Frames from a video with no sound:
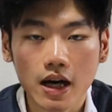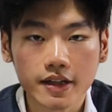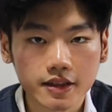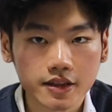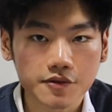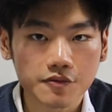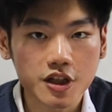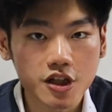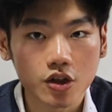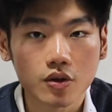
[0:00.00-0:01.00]
under the
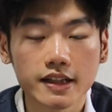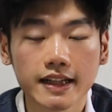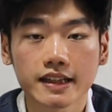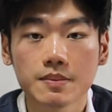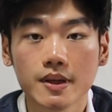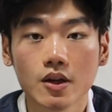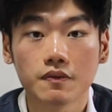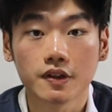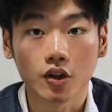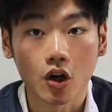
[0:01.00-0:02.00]
regional anatomy
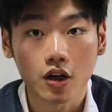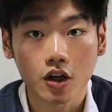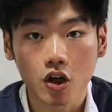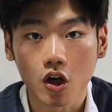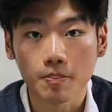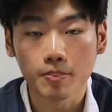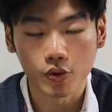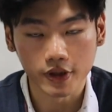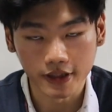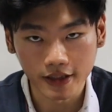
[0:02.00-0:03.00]
of a dog
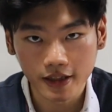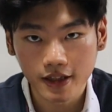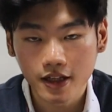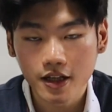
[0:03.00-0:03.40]
component,